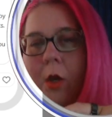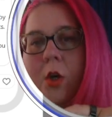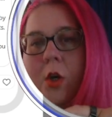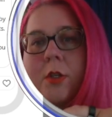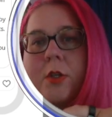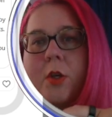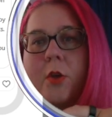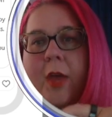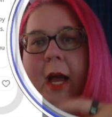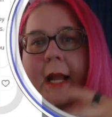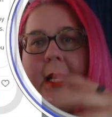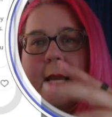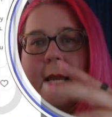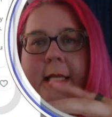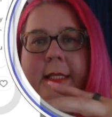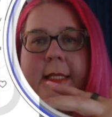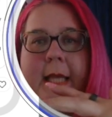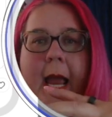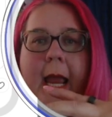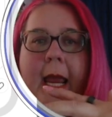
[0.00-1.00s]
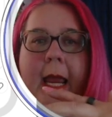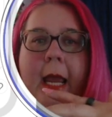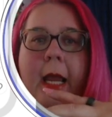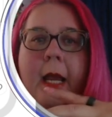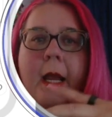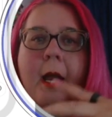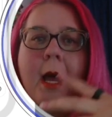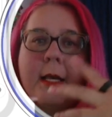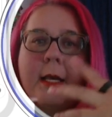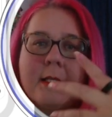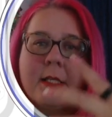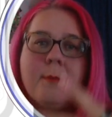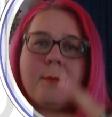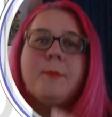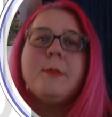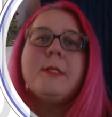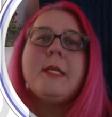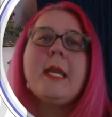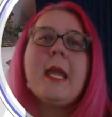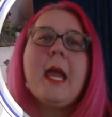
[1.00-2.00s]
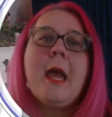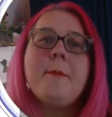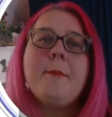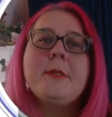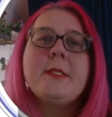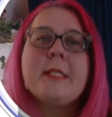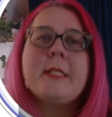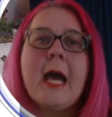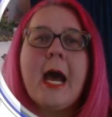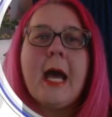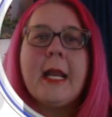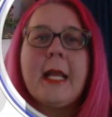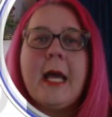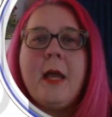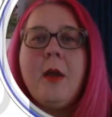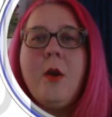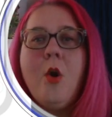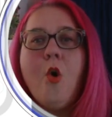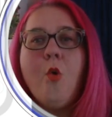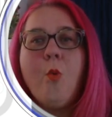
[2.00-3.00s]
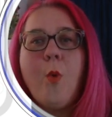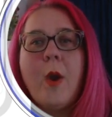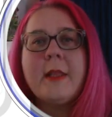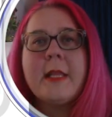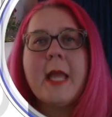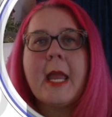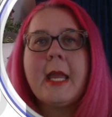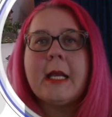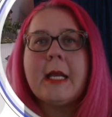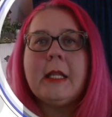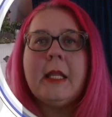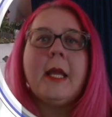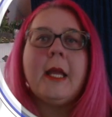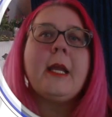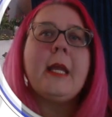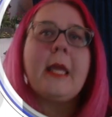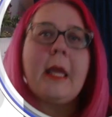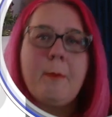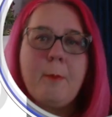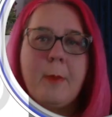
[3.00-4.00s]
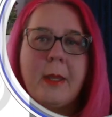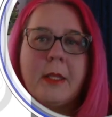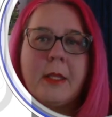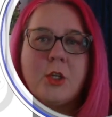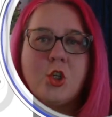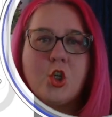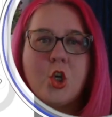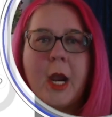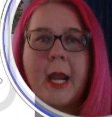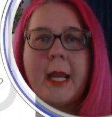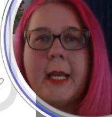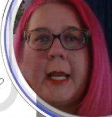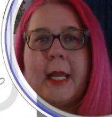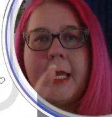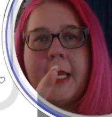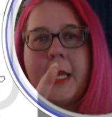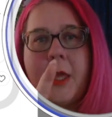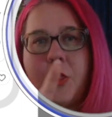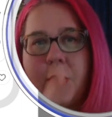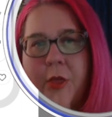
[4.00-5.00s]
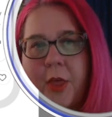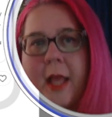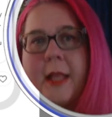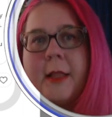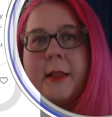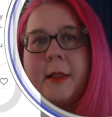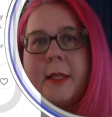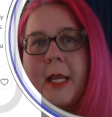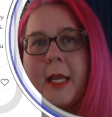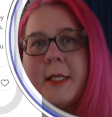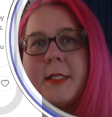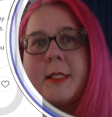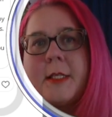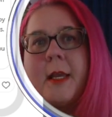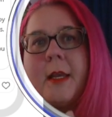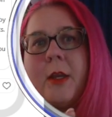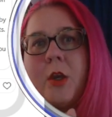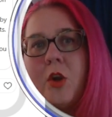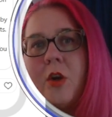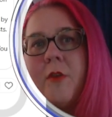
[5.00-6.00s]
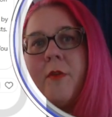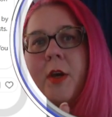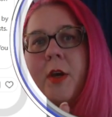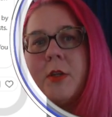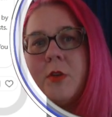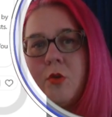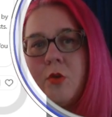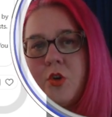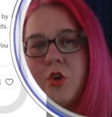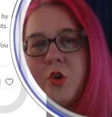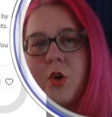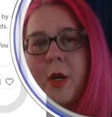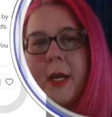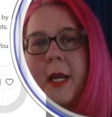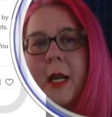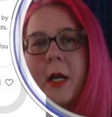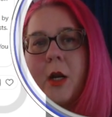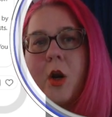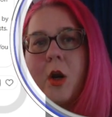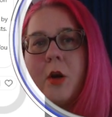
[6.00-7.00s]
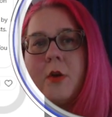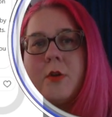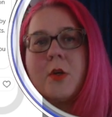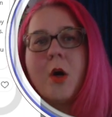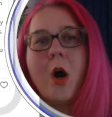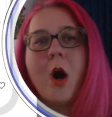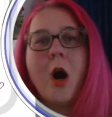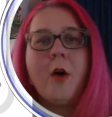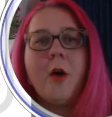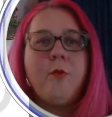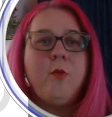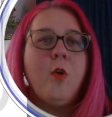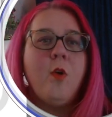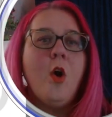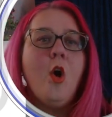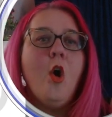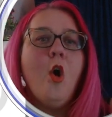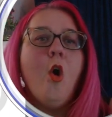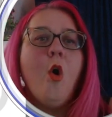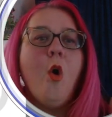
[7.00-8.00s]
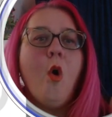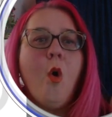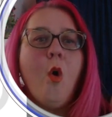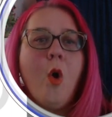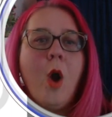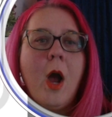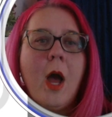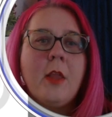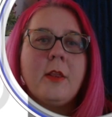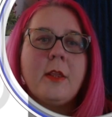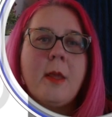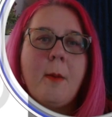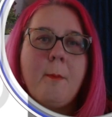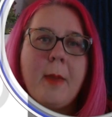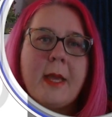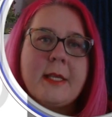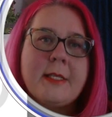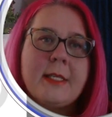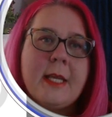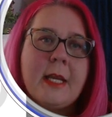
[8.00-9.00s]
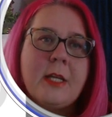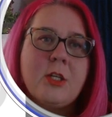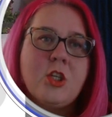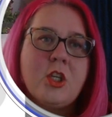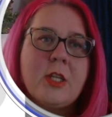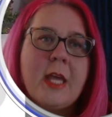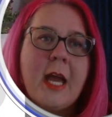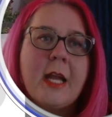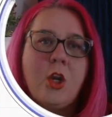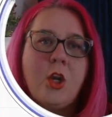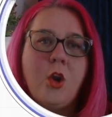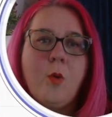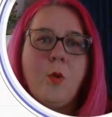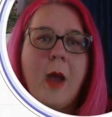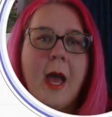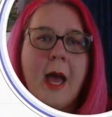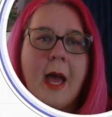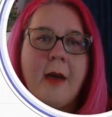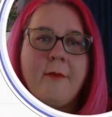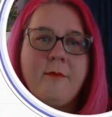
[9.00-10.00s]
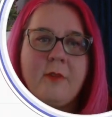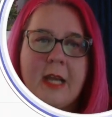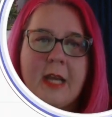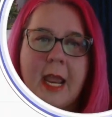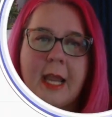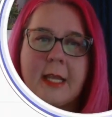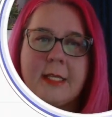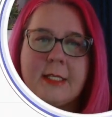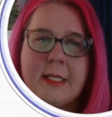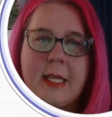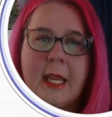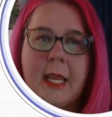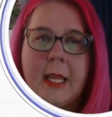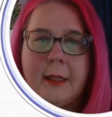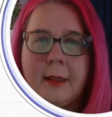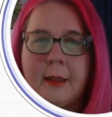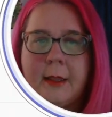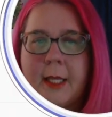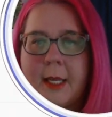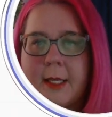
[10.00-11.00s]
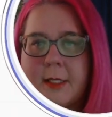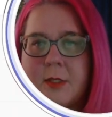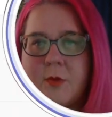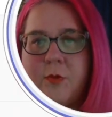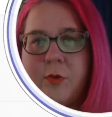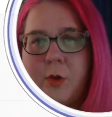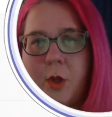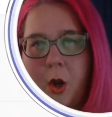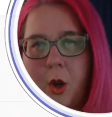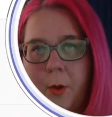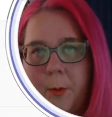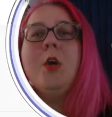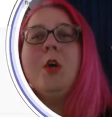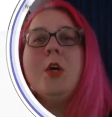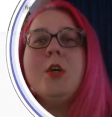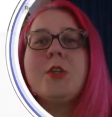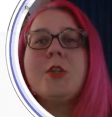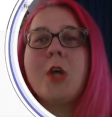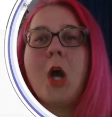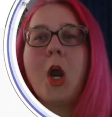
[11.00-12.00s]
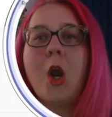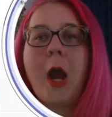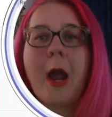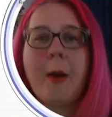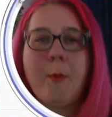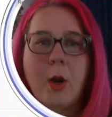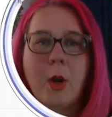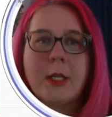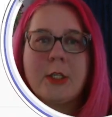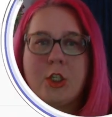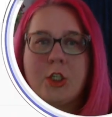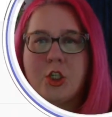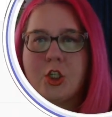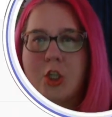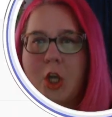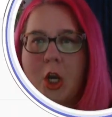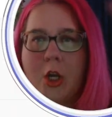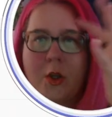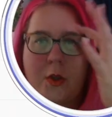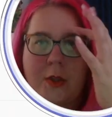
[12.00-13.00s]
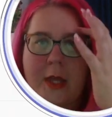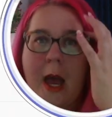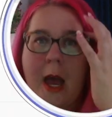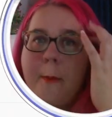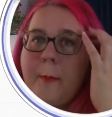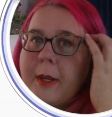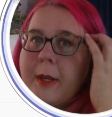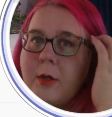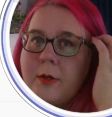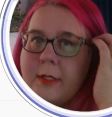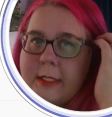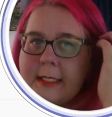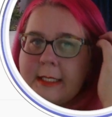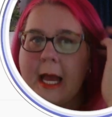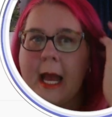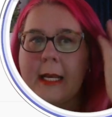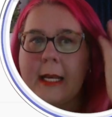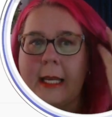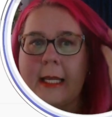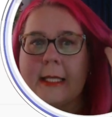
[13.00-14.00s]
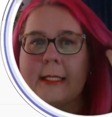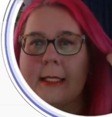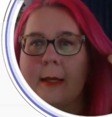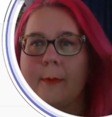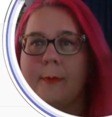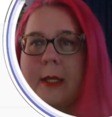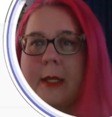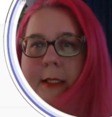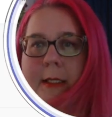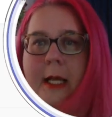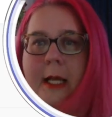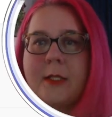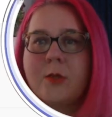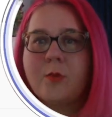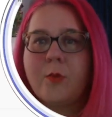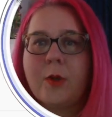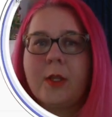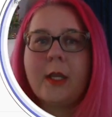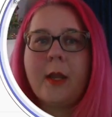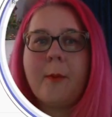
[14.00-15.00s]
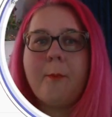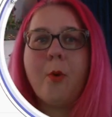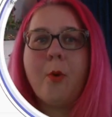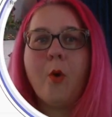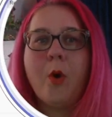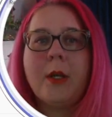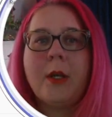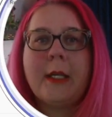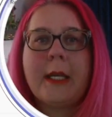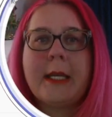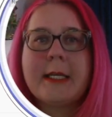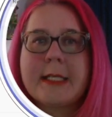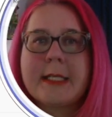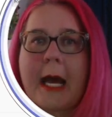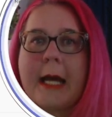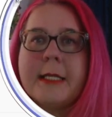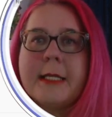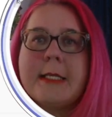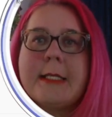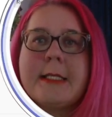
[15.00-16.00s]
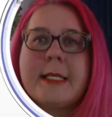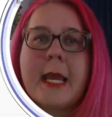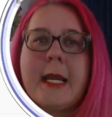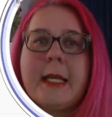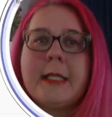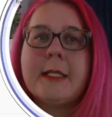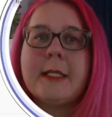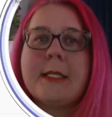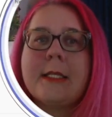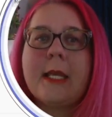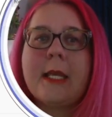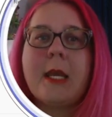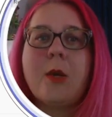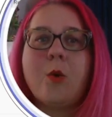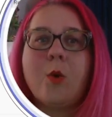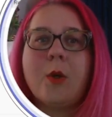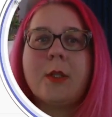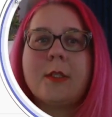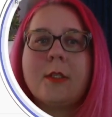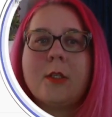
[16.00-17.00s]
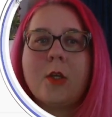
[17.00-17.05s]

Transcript: So that is a custom DM starter. When they click give me the training, then this universal trigger goes off, or the message that have next in this flow. So I wanted to show you that because that is something that's really important, is understanding the sequence.